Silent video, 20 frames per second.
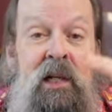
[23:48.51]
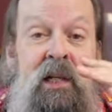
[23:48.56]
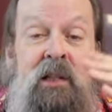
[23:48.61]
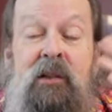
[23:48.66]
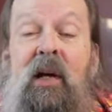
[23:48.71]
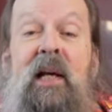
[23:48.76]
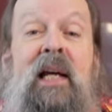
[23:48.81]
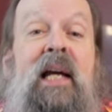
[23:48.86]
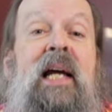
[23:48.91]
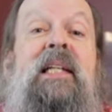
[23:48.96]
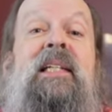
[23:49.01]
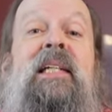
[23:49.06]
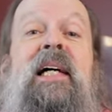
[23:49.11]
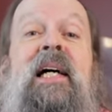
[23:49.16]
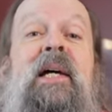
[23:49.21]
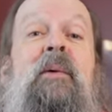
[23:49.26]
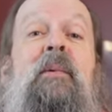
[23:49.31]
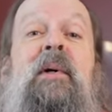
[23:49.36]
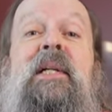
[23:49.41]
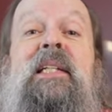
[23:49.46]
So I can't tell
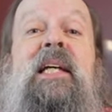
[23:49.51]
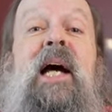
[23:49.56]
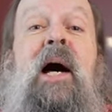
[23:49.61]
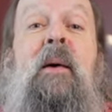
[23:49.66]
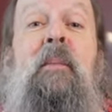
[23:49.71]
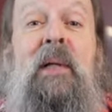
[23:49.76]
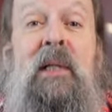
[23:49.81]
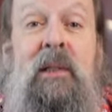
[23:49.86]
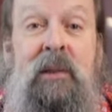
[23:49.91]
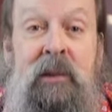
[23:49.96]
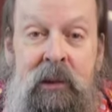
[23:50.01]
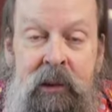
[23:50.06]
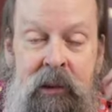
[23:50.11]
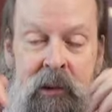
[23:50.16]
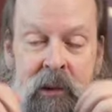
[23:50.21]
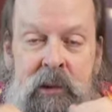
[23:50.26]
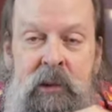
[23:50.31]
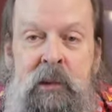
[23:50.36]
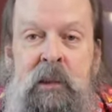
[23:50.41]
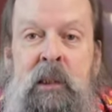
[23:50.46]
you what's coming.
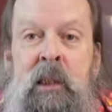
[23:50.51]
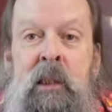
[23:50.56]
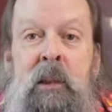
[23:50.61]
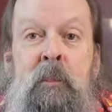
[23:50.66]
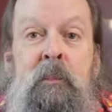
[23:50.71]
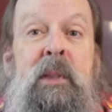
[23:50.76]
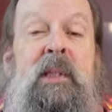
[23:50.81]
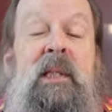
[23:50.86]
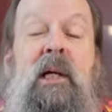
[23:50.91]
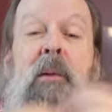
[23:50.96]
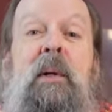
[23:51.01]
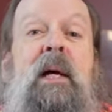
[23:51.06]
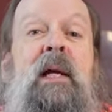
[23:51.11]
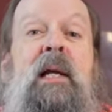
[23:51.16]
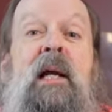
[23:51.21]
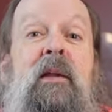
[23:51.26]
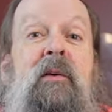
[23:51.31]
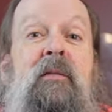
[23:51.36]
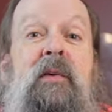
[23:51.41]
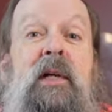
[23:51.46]
But there'll be
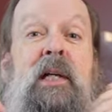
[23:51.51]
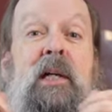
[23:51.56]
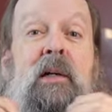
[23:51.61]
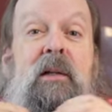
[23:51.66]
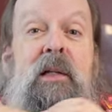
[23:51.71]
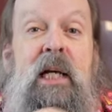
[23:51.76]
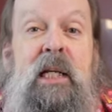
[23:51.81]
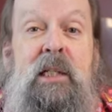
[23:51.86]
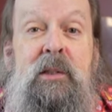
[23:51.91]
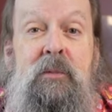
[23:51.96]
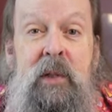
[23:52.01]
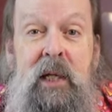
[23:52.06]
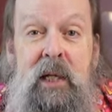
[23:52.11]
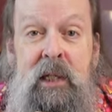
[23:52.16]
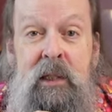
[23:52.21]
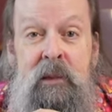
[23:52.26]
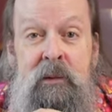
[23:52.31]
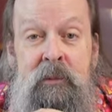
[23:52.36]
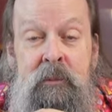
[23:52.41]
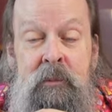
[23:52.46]
another video next week.